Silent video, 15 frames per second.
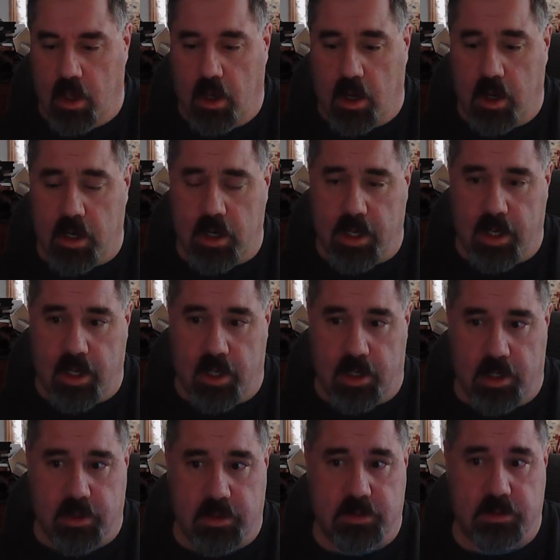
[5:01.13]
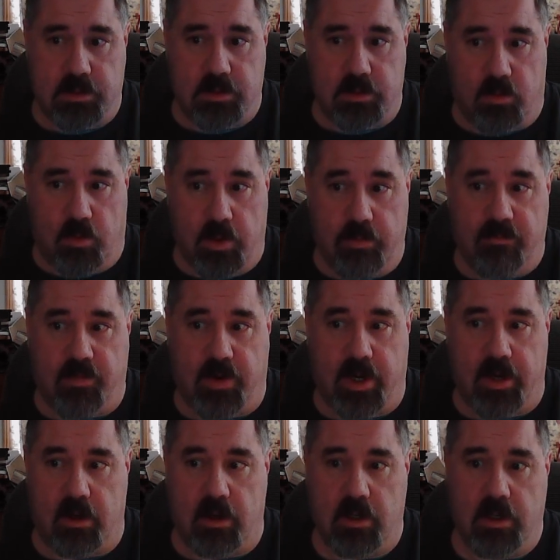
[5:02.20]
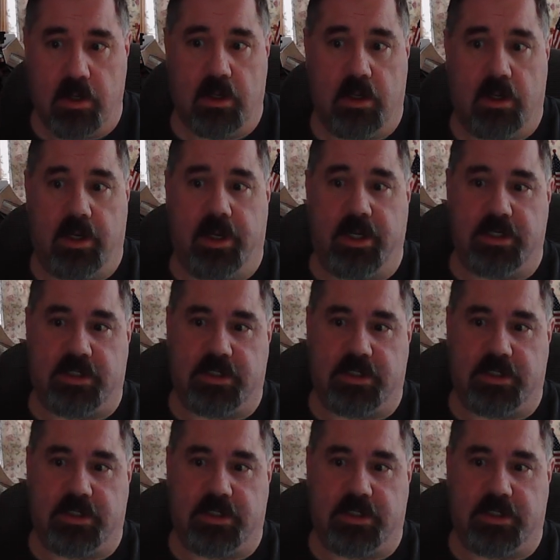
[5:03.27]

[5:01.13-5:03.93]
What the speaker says: on a rimfire, it